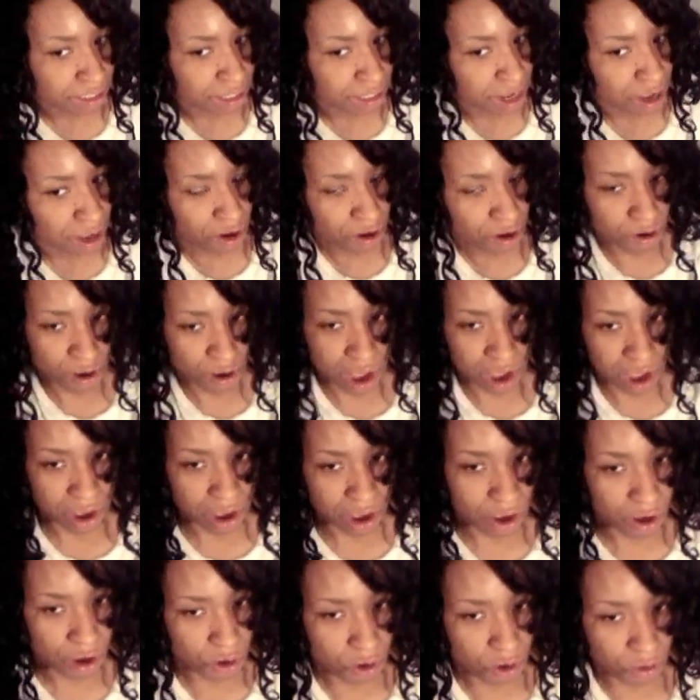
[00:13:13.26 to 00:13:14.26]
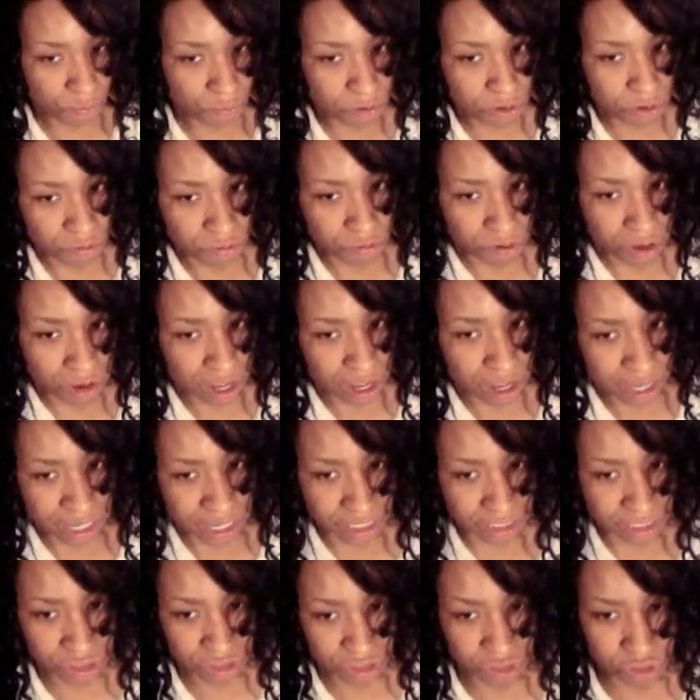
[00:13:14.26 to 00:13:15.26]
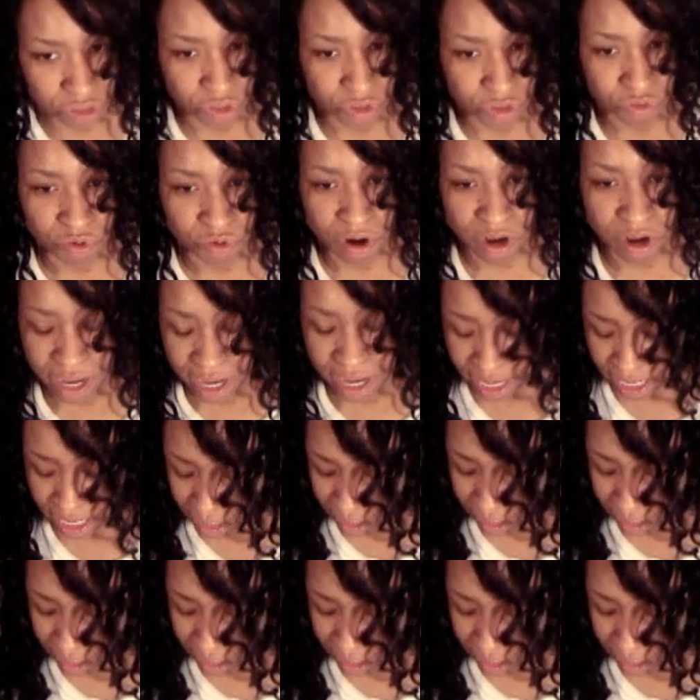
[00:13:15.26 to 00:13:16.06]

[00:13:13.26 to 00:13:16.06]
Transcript: oh, I hope you guys try